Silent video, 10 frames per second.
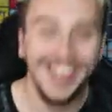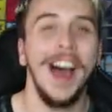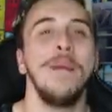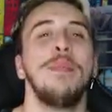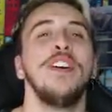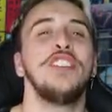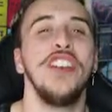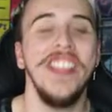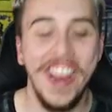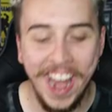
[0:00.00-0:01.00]
I'm
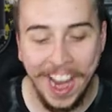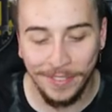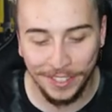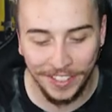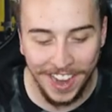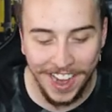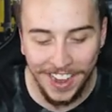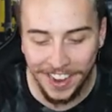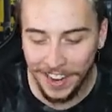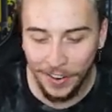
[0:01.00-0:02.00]
butchering the names, okay?
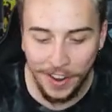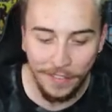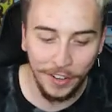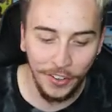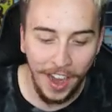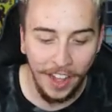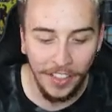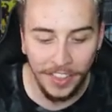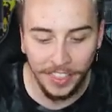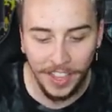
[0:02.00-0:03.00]
We have a
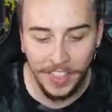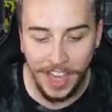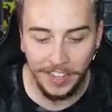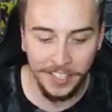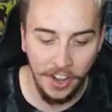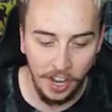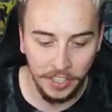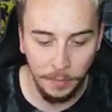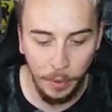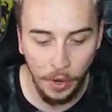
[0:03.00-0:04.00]
Growlithe, that is an
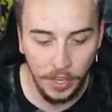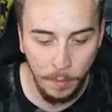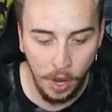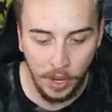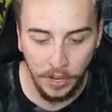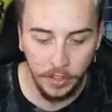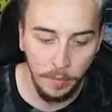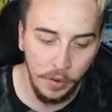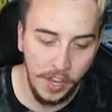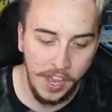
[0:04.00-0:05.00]
awesome Pokemon, the
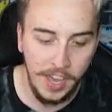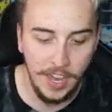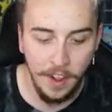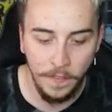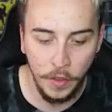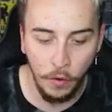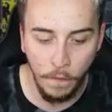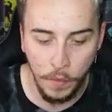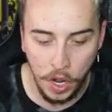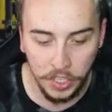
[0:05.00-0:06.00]
Mareanie, the
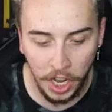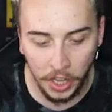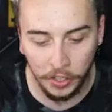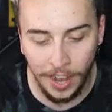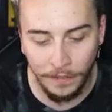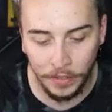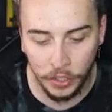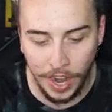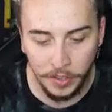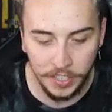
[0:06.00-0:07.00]
reverse holographic
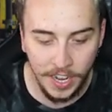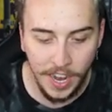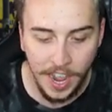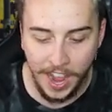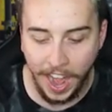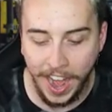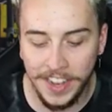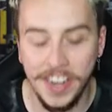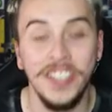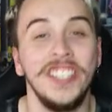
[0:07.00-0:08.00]
Drowzee,
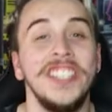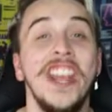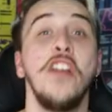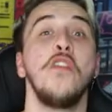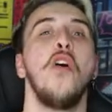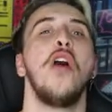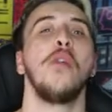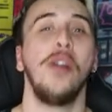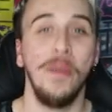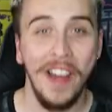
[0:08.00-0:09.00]
and an
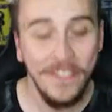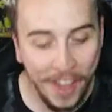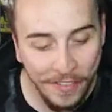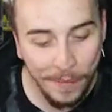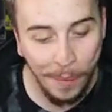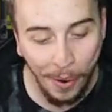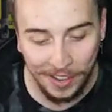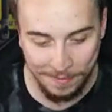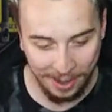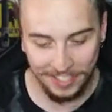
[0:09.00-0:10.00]
Incineroar, one of my favorite
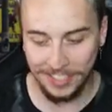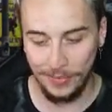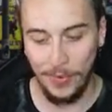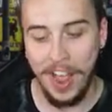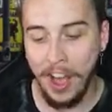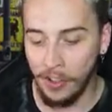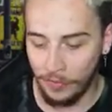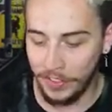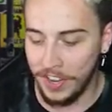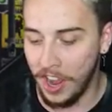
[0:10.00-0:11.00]
Pokemons as well
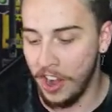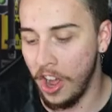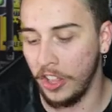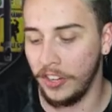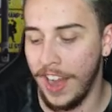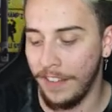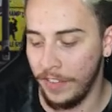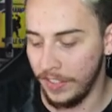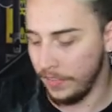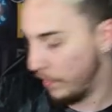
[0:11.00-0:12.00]
for the
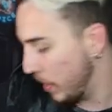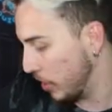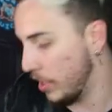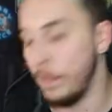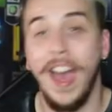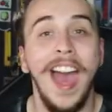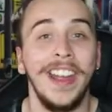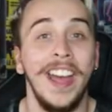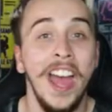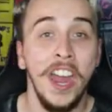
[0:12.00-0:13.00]
non-holographic to finish the
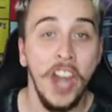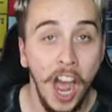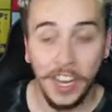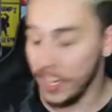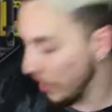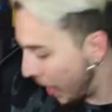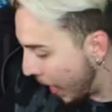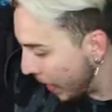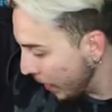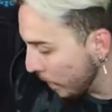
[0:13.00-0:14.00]
pack. Not gonna
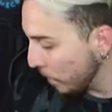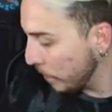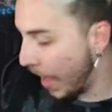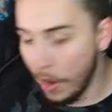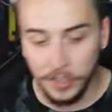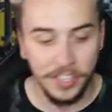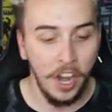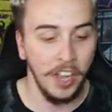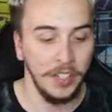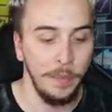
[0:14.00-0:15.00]
lie, that was an
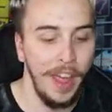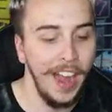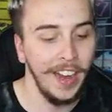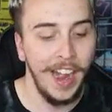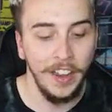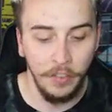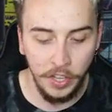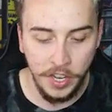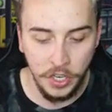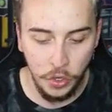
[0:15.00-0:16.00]
awesome pack. I
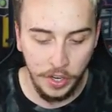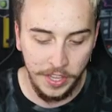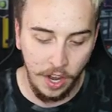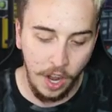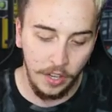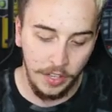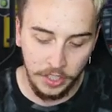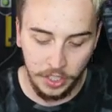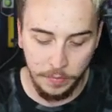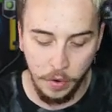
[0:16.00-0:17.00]
really enjoyed the art.
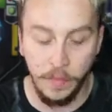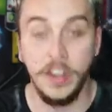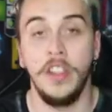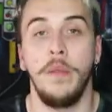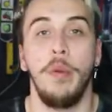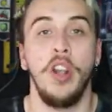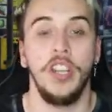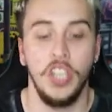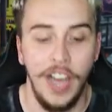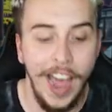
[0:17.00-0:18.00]
Let's just move into the
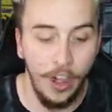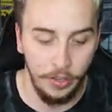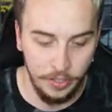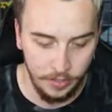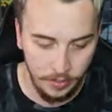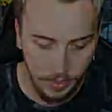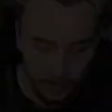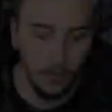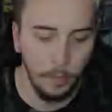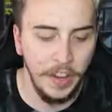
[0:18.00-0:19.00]
Burning Shadows.
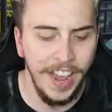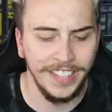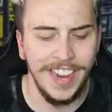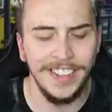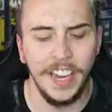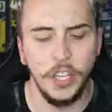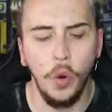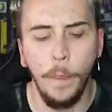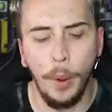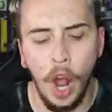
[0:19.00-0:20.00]
But yes, guys, I
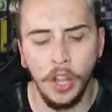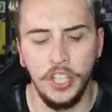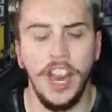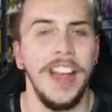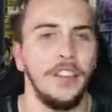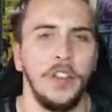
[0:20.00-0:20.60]
do apologize